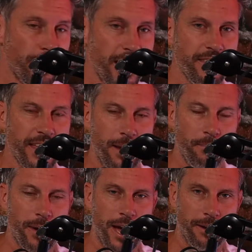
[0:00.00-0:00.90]
around
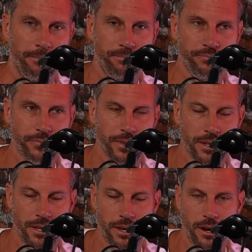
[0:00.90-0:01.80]
that. But
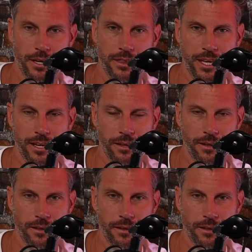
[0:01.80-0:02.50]
I think